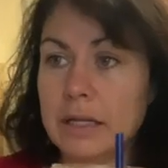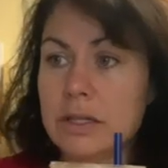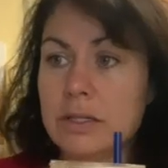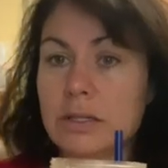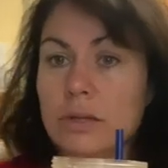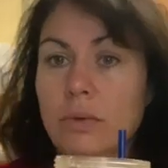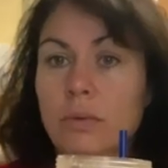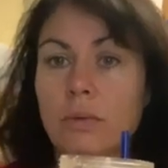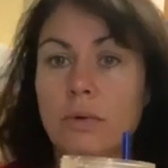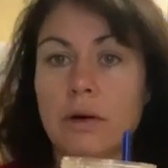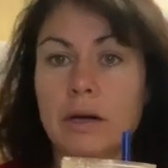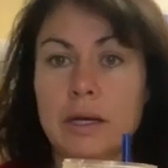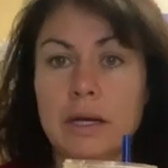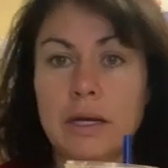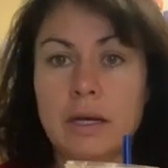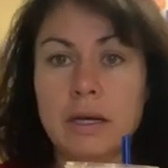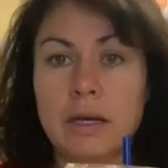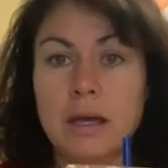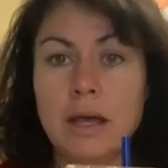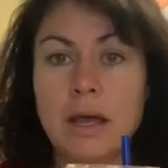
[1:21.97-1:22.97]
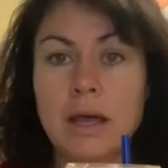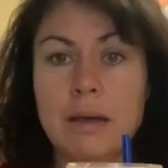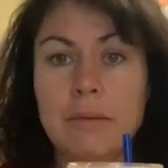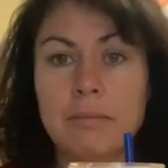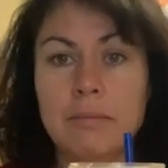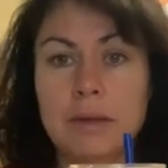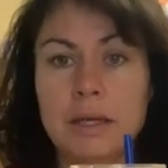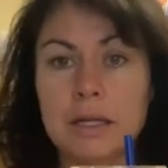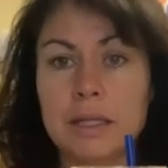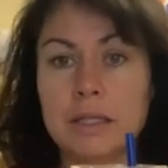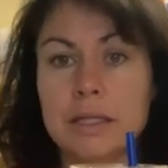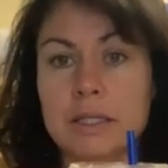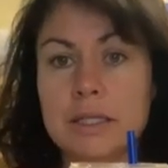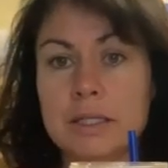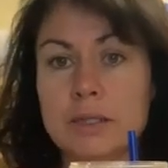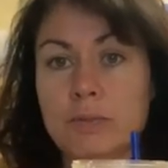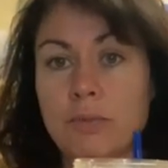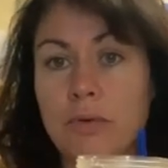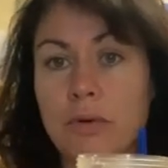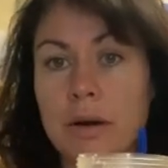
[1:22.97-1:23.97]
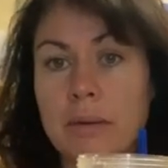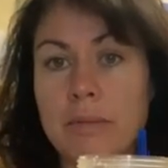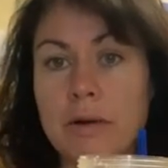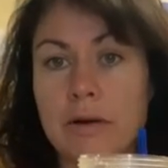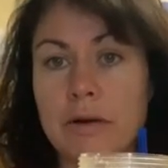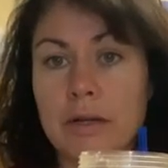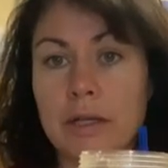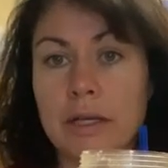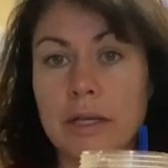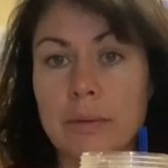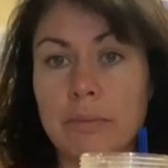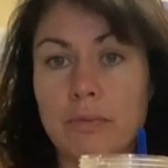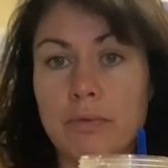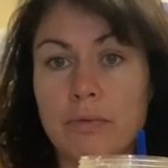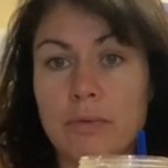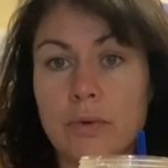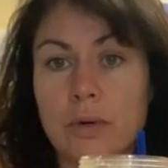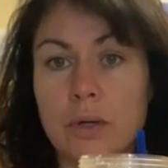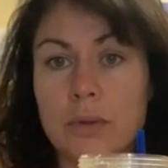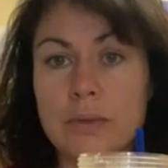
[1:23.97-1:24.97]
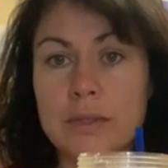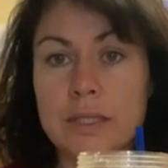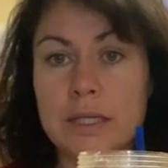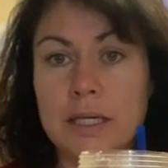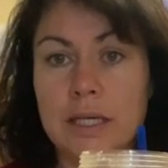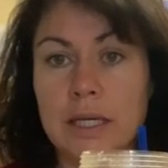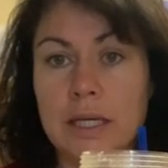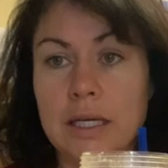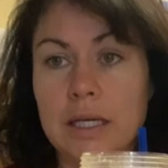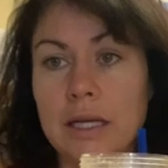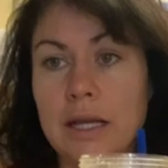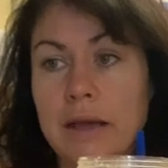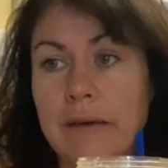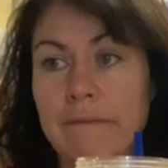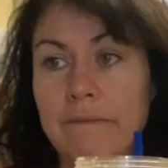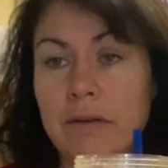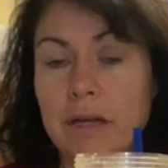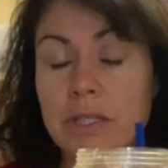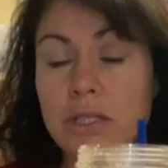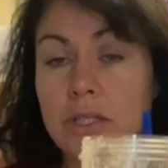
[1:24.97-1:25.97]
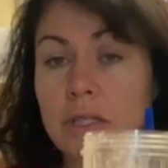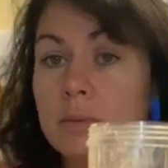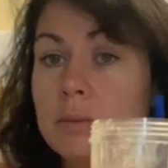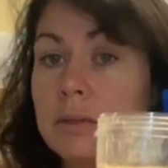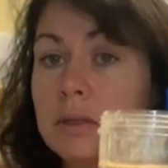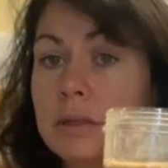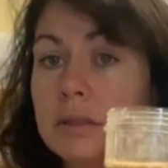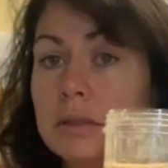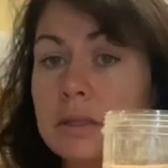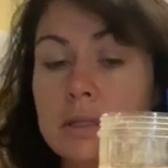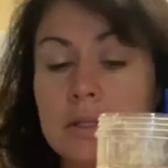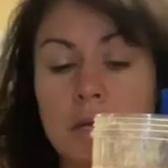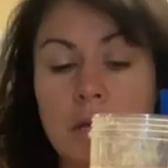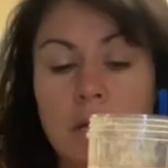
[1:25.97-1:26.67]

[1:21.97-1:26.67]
So 1 meal that is primarily protein and vegetables.